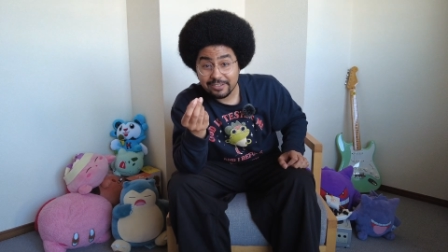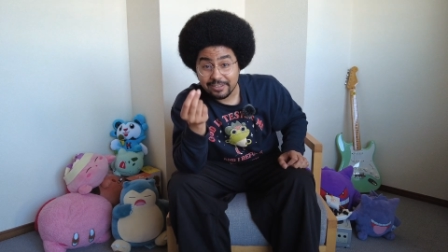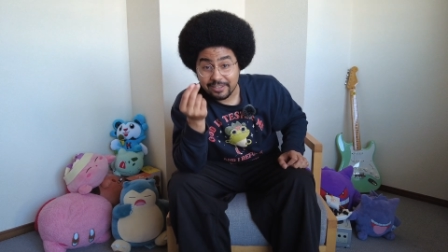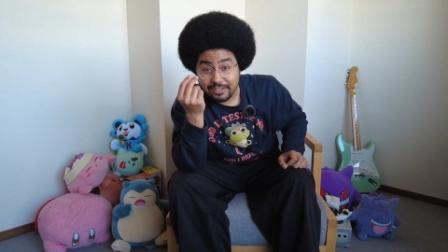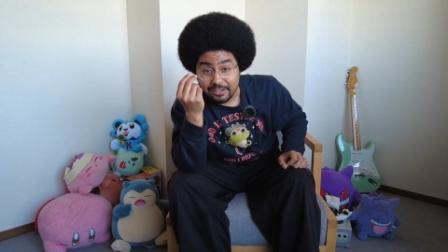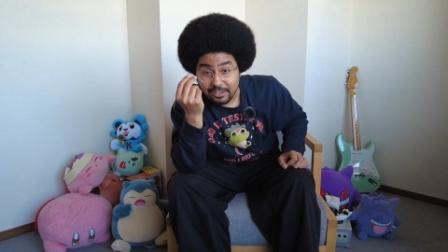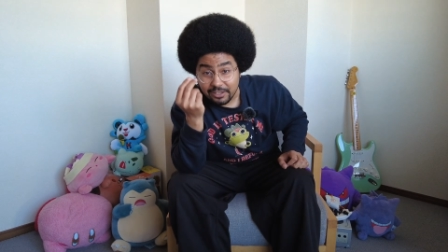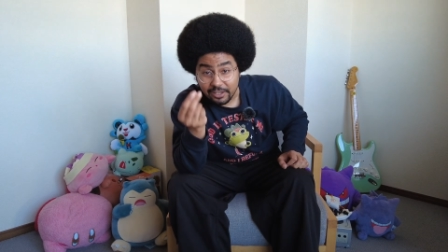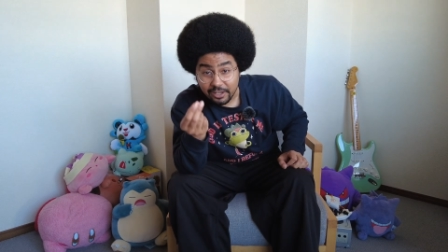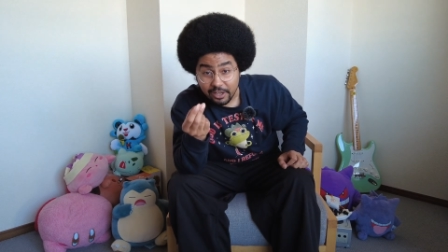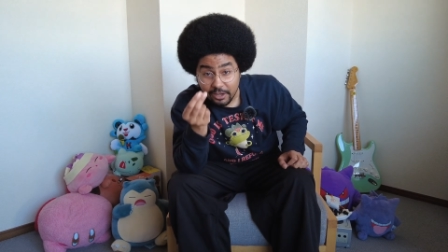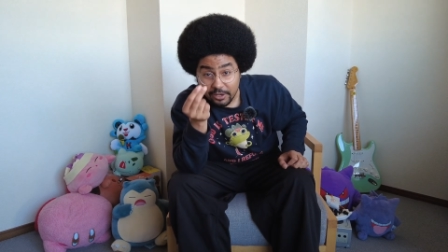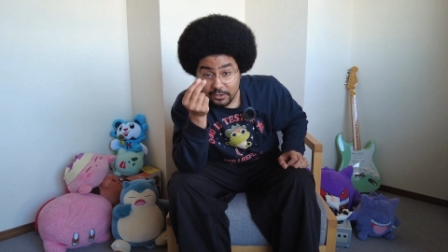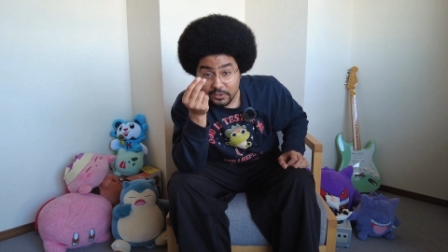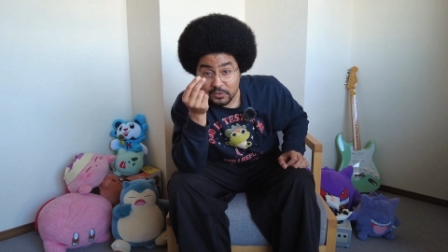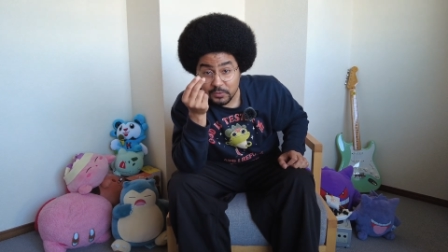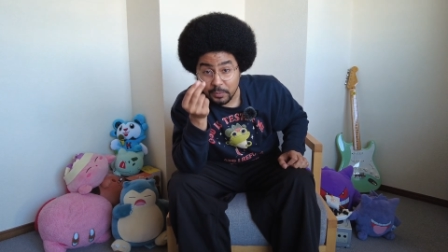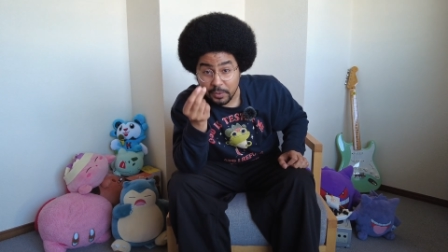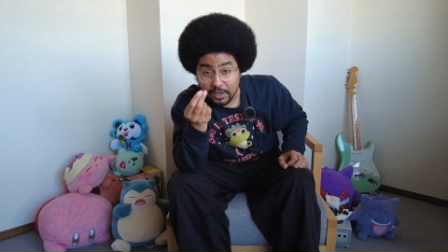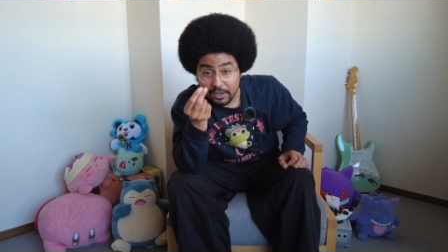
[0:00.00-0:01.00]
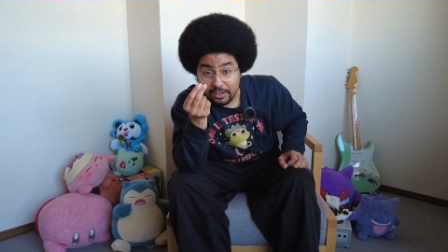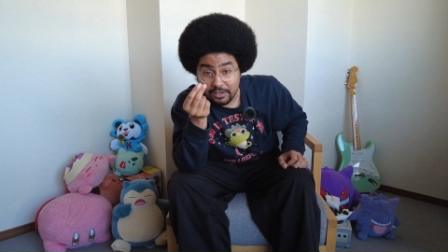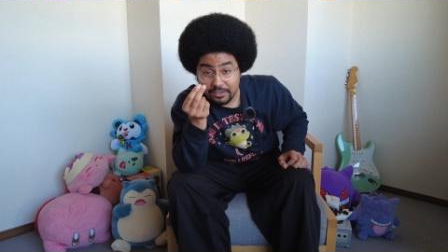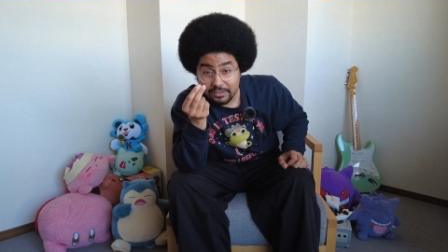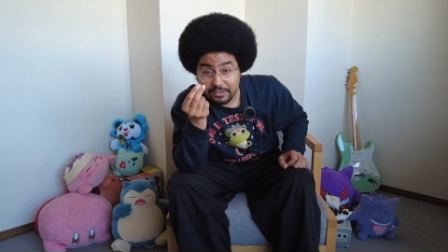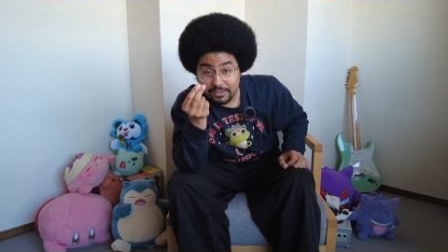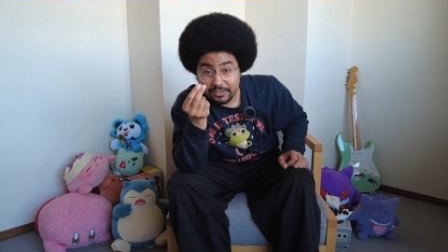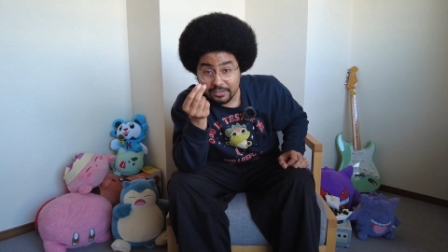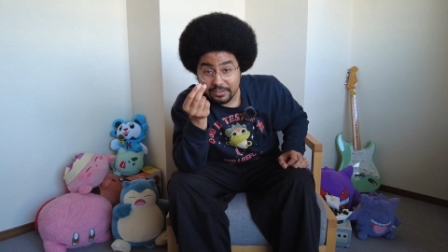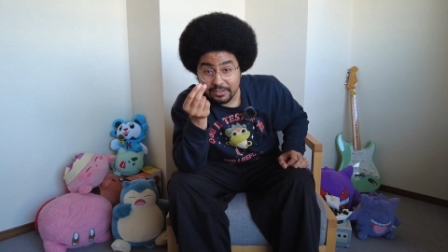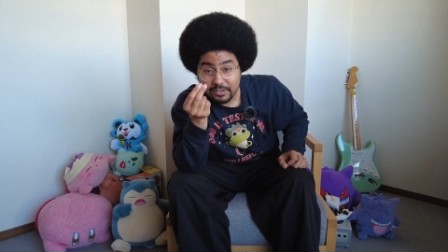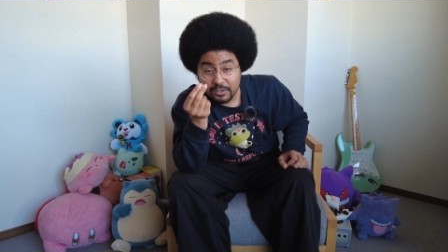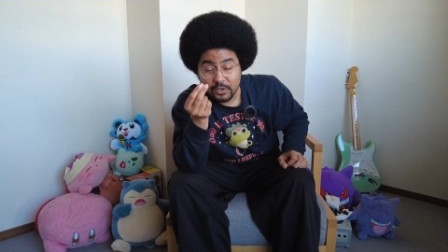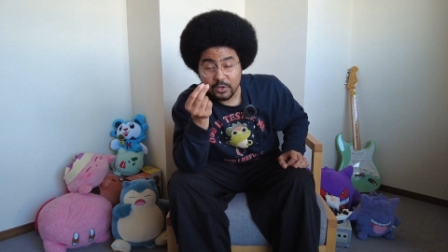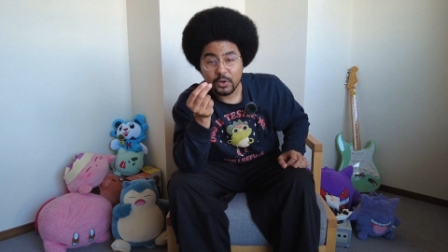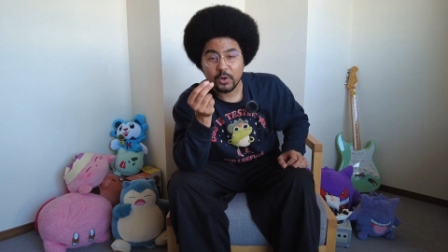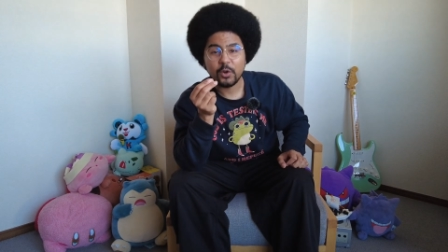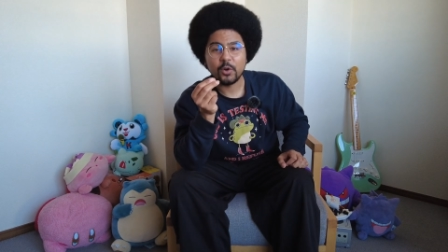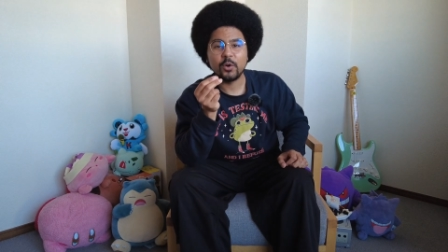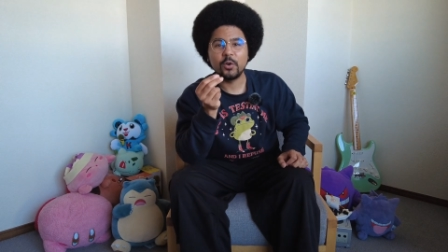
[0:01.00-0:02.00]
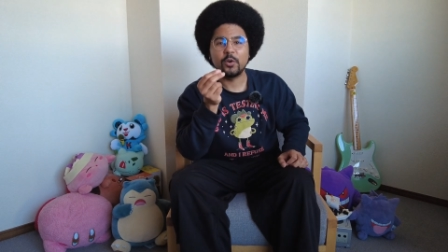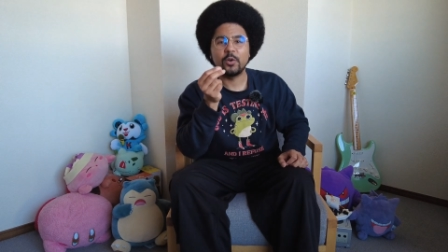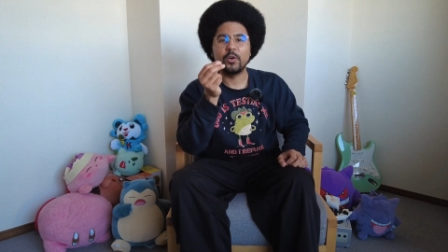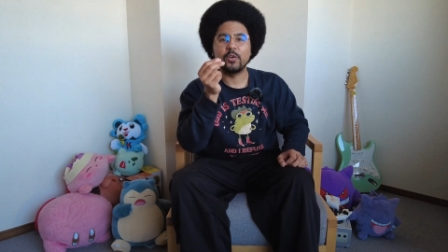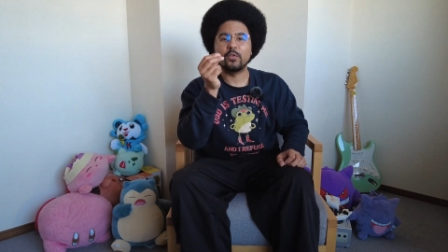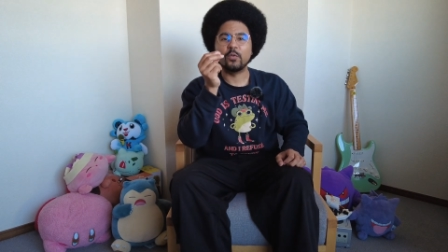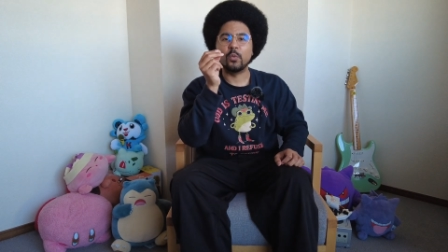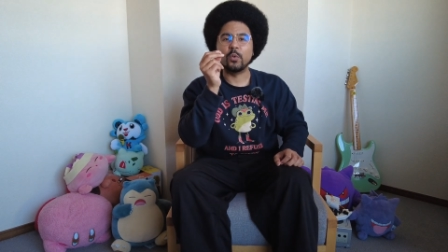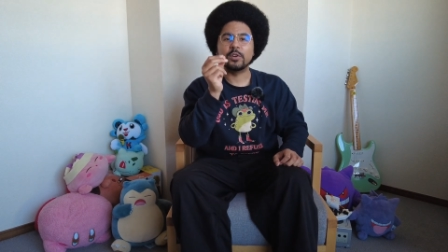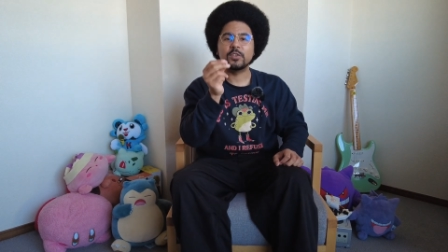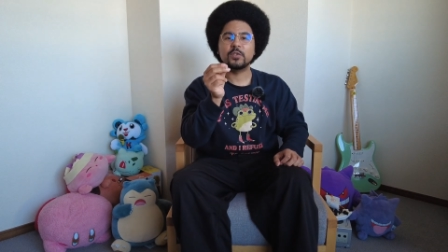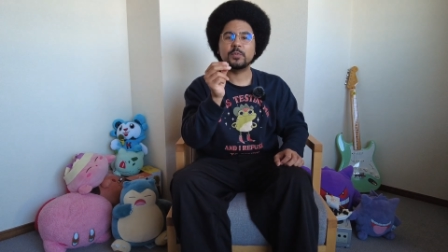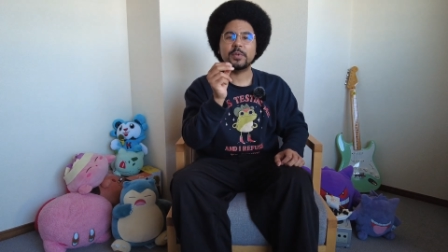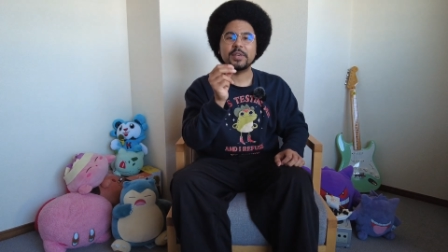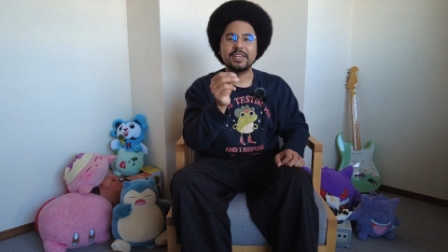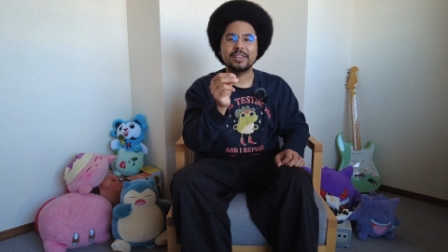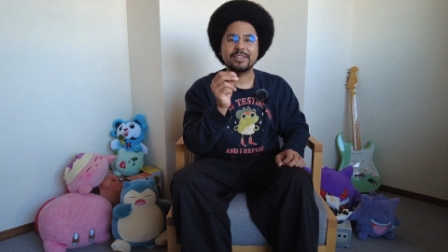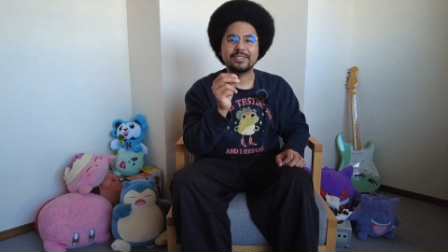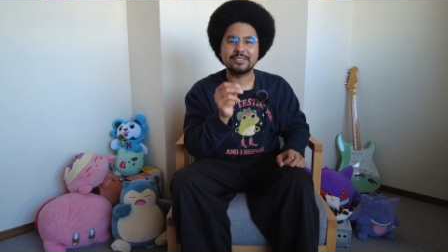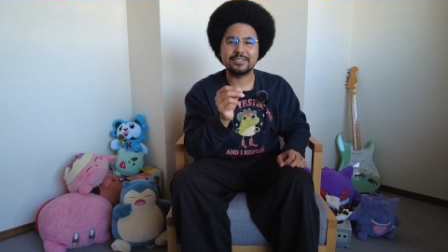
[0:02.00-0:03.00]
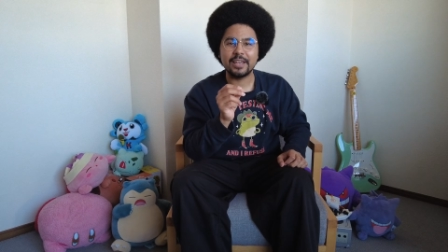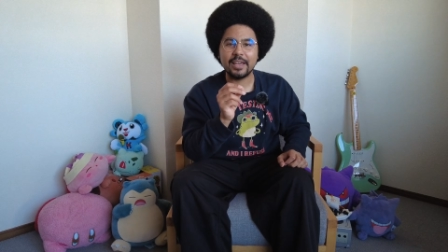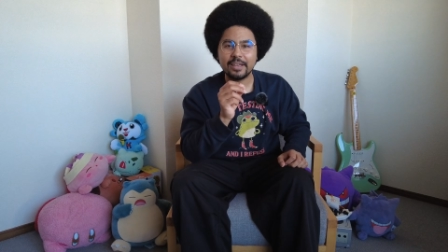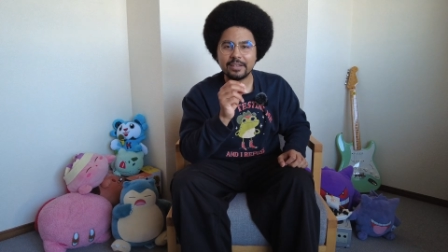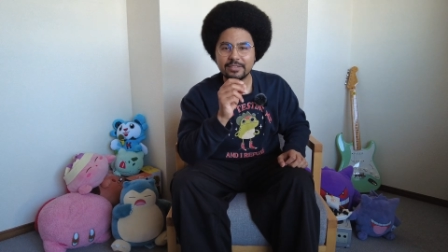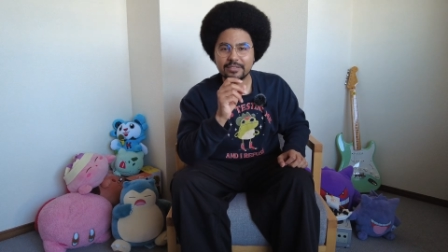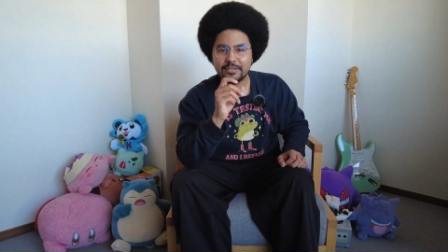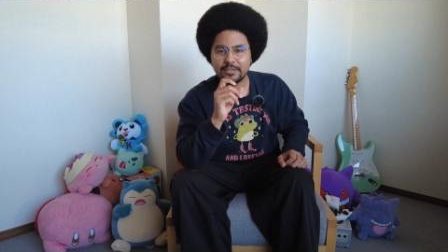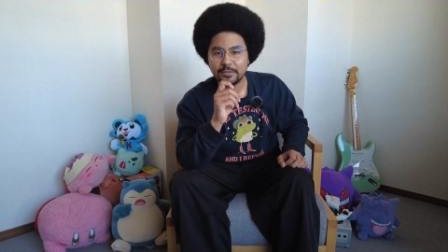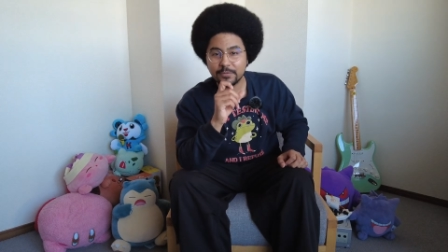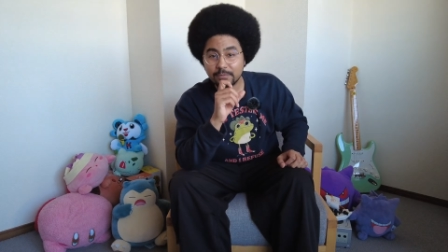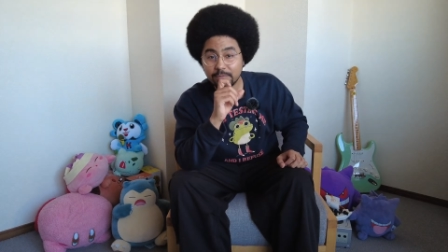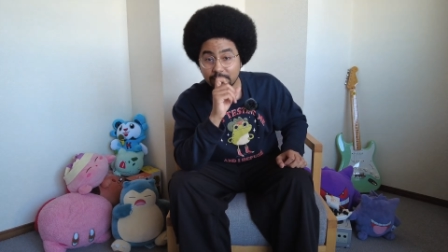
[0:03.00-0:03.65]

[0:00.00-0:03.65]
to the last part of what's being assessed.